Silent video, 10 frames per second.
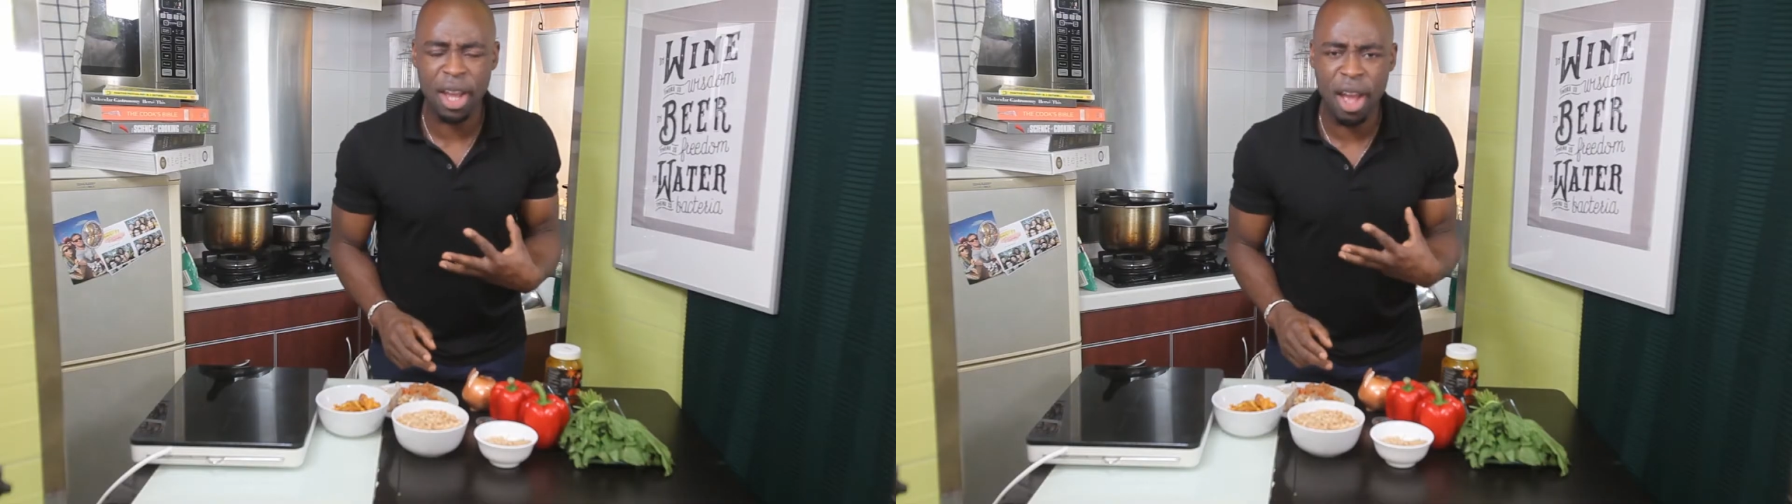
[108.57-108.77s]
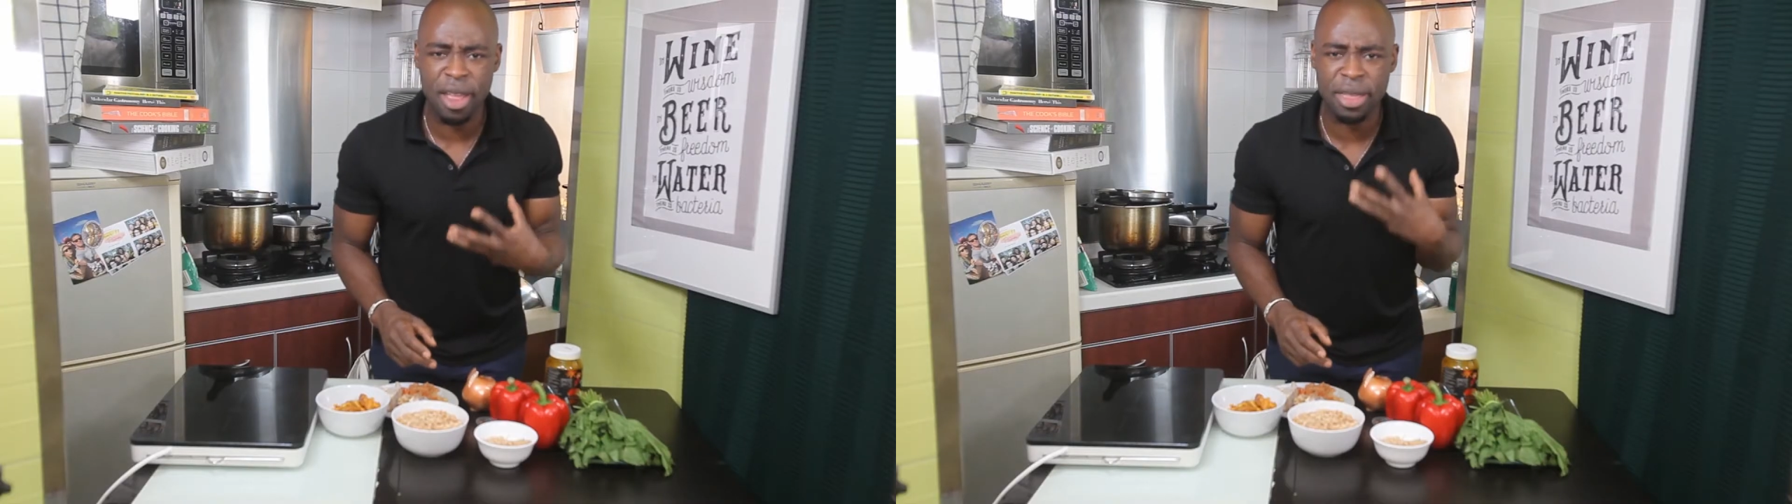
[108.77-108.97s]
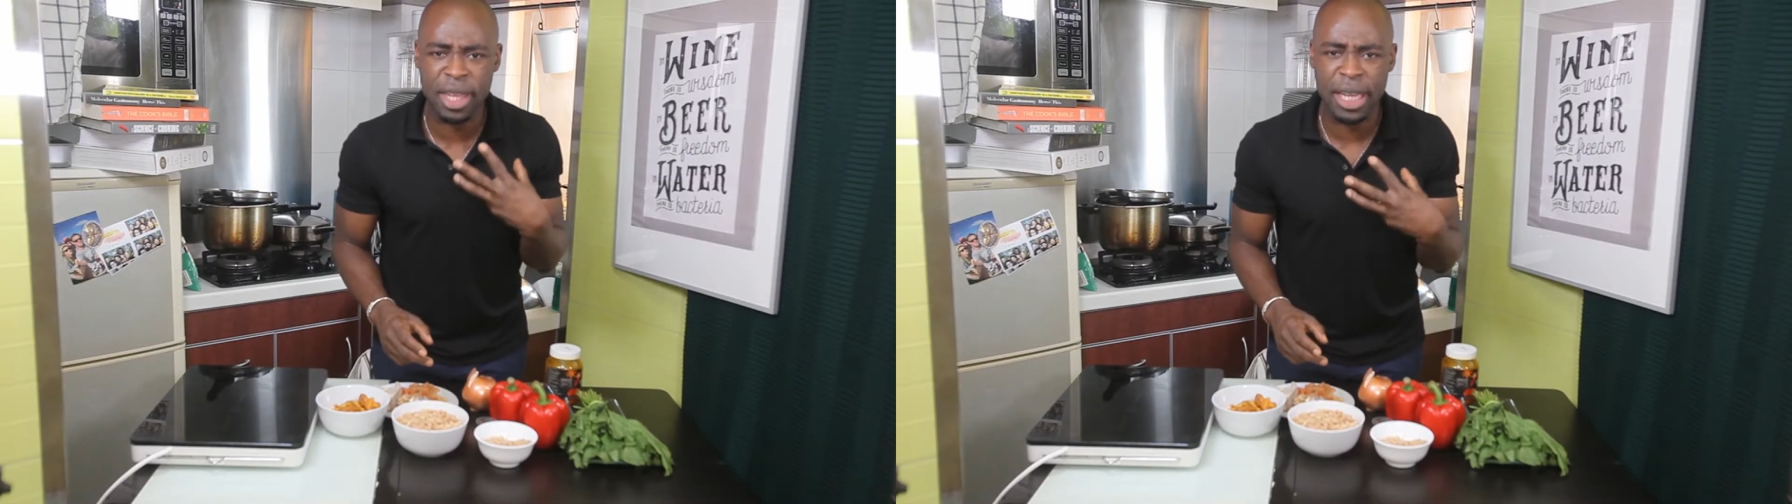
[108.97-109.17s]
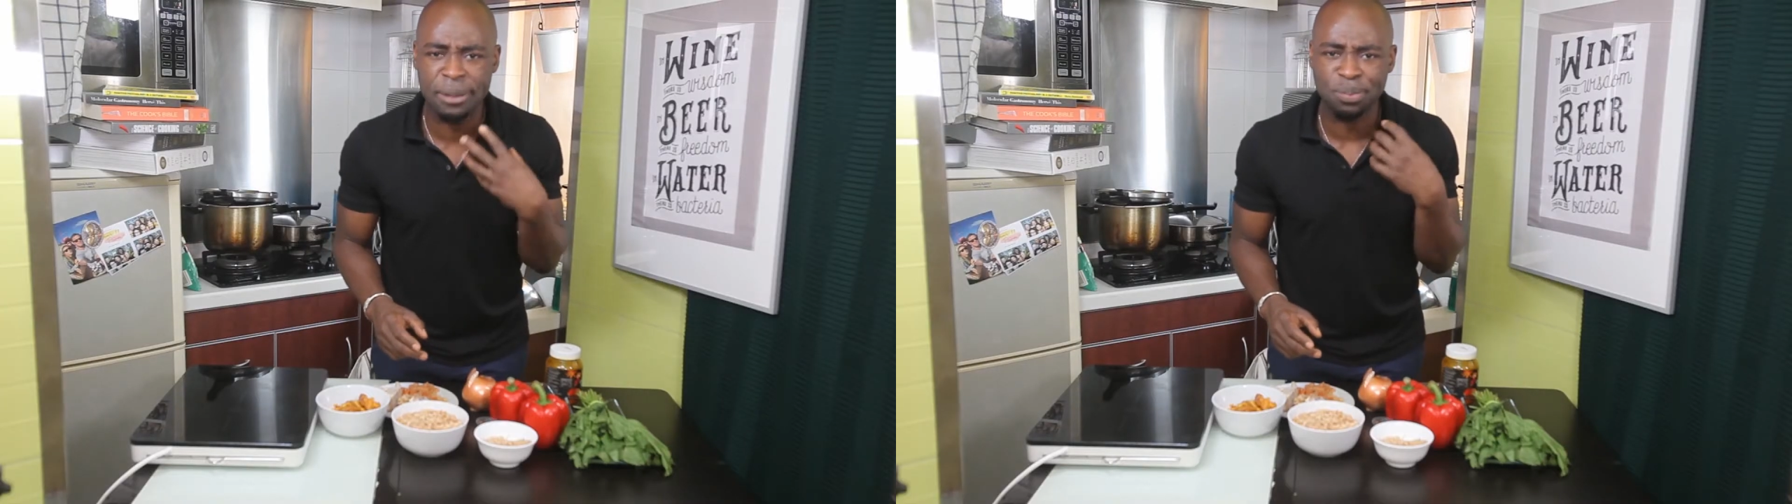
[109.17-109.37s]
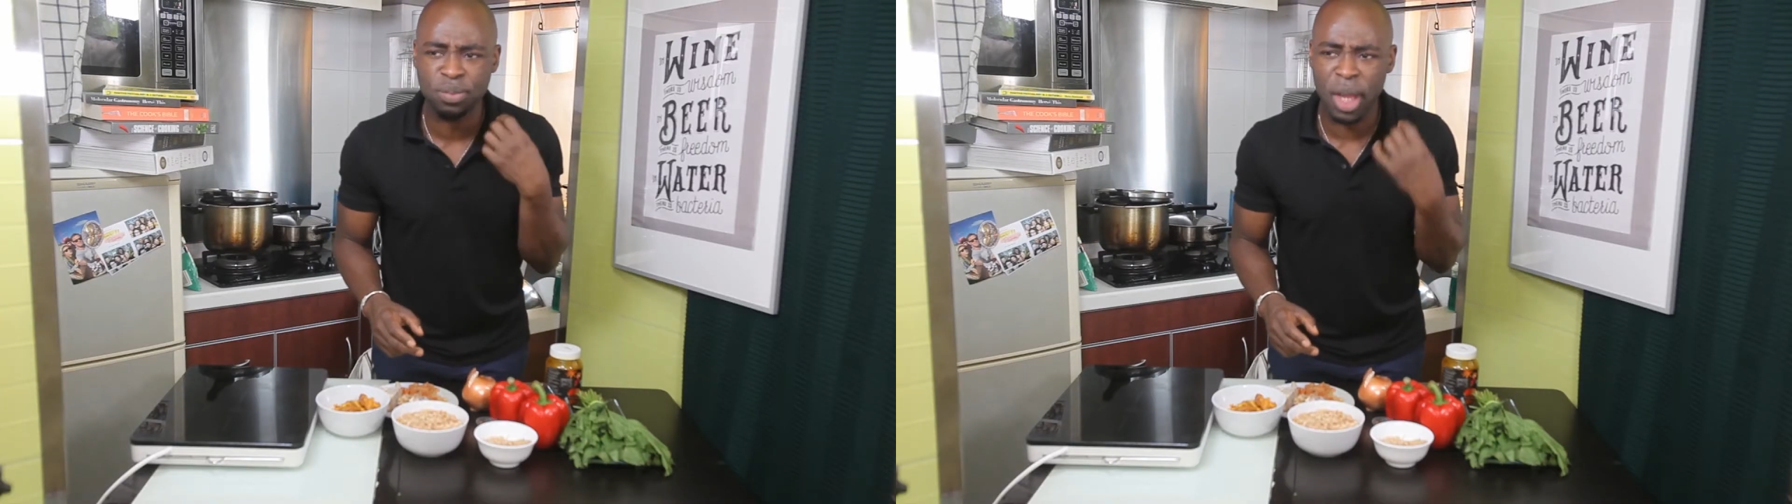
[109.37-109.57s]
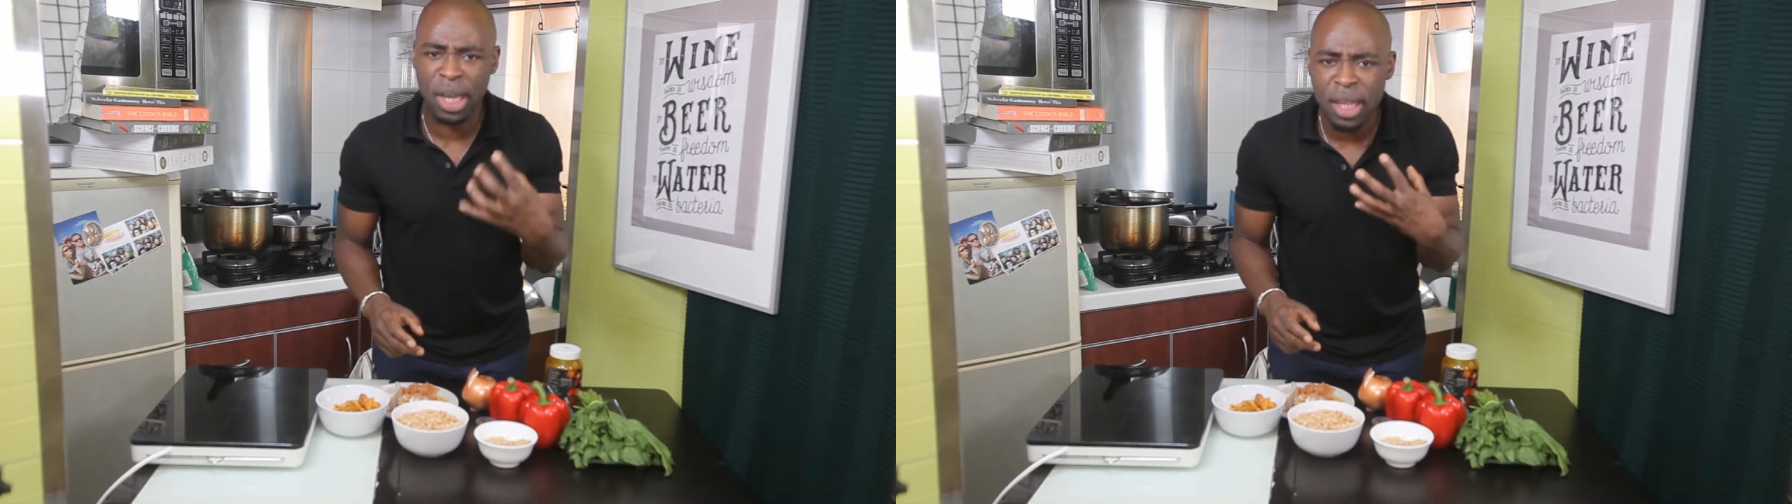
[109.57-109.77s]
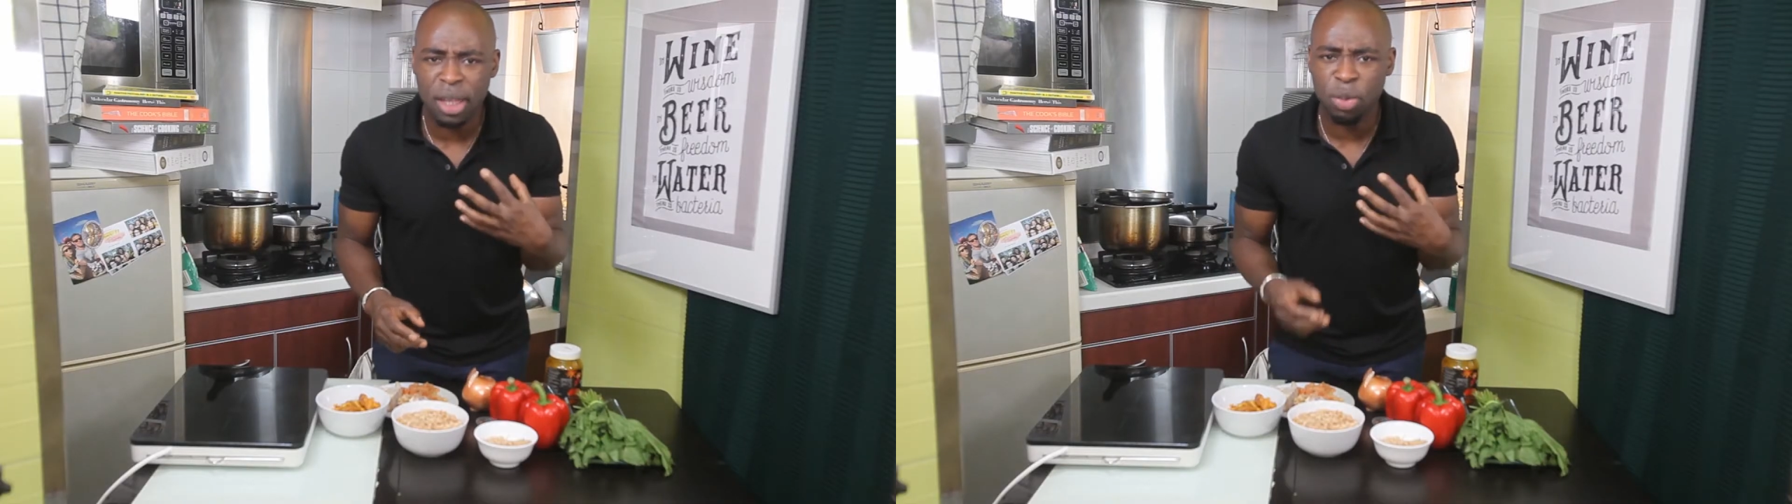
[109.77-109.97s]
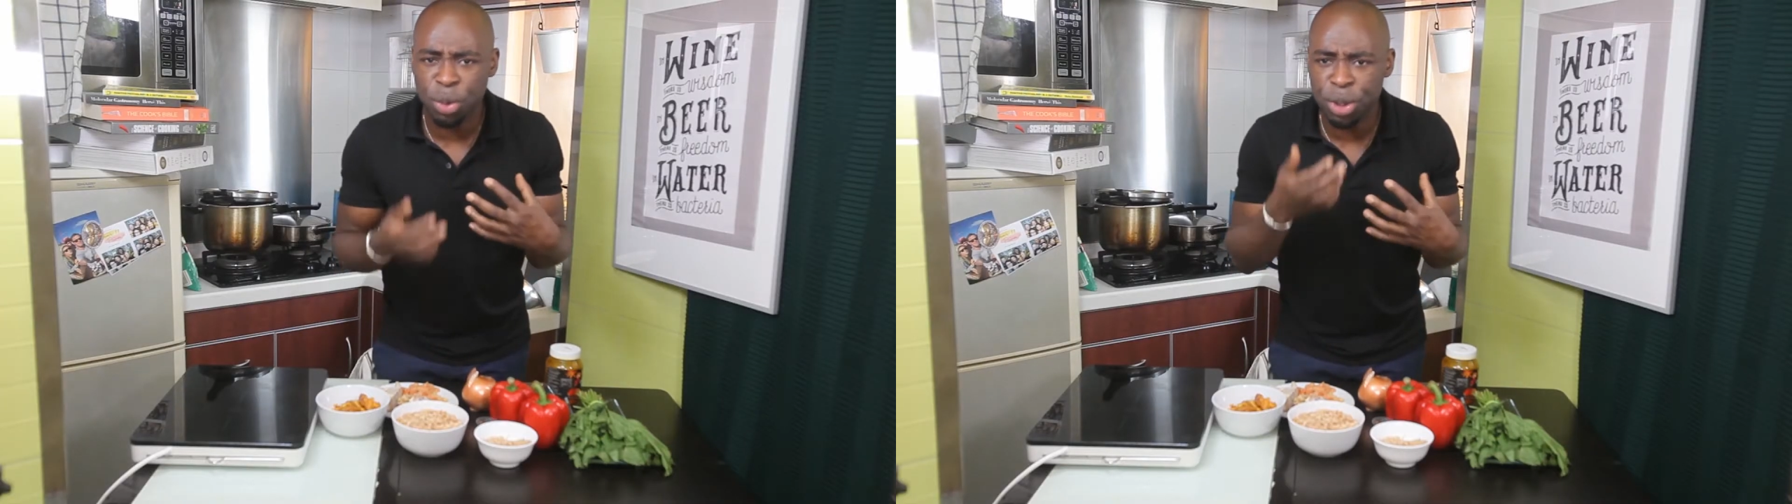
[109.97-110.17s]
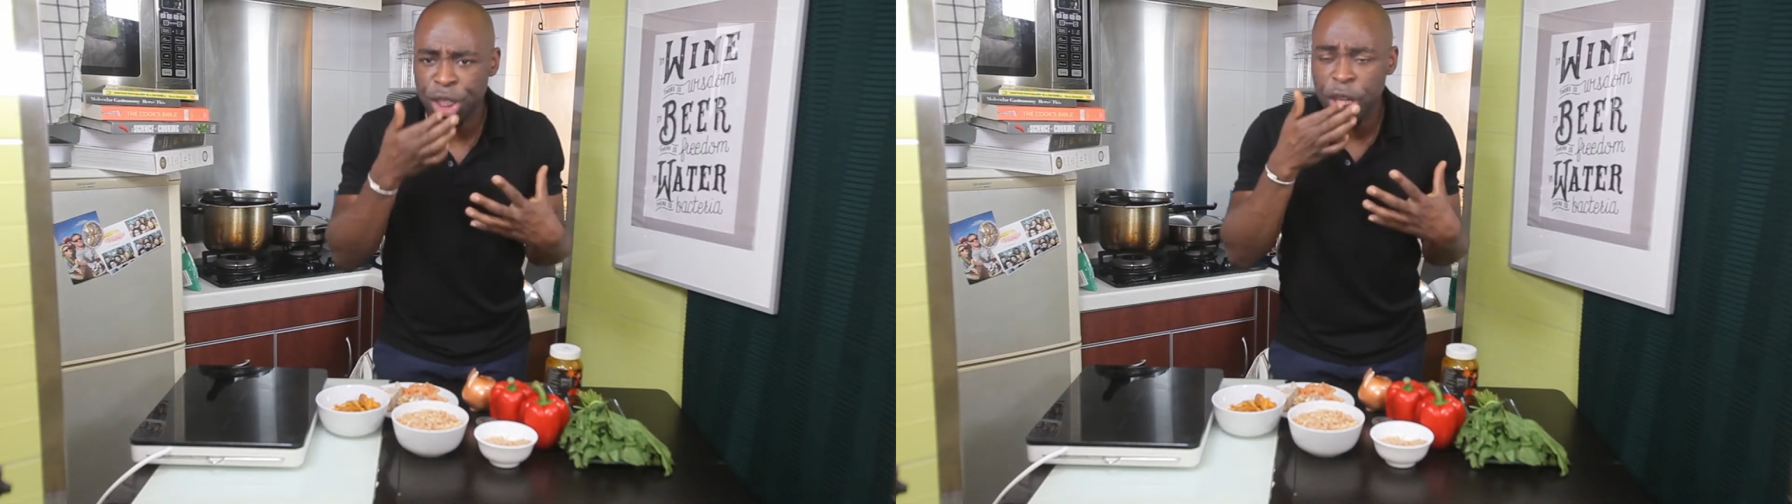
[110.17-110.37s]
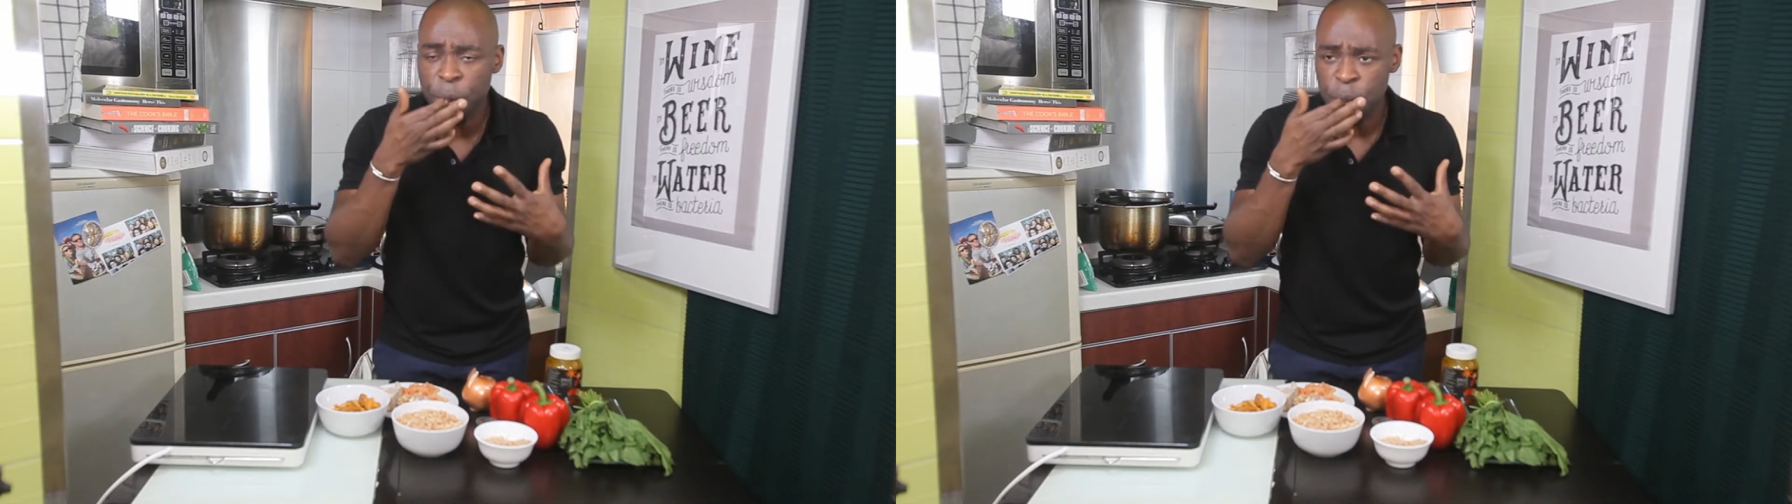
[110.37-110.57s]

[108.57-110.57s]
earthy, a little woody,